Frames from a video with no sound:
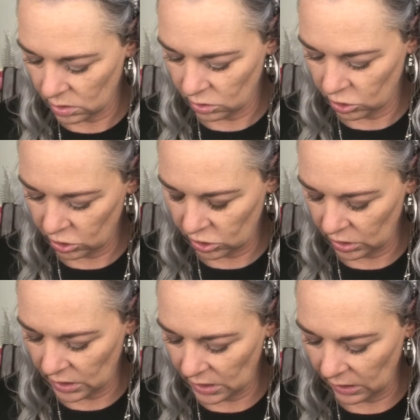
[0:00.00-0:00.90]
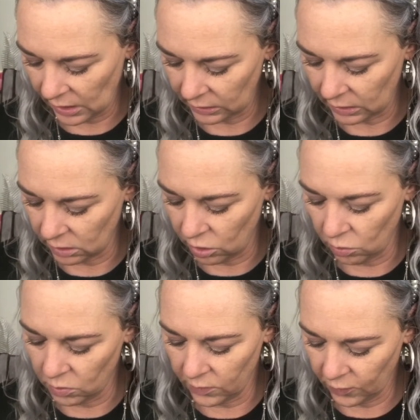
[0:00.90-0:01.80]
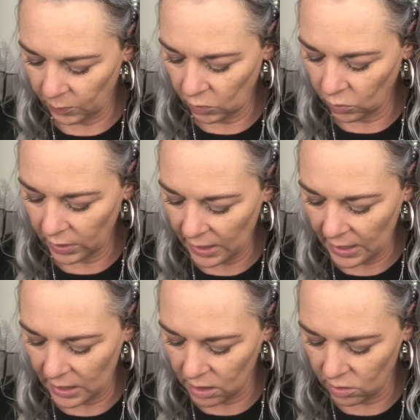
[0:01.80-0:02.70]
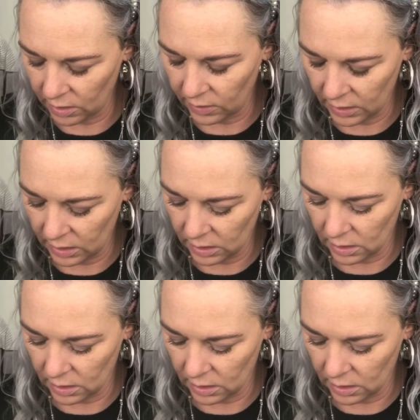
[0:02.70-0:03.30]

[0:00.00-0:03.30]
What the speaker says: just yet, like the new one from L'Oreal, and then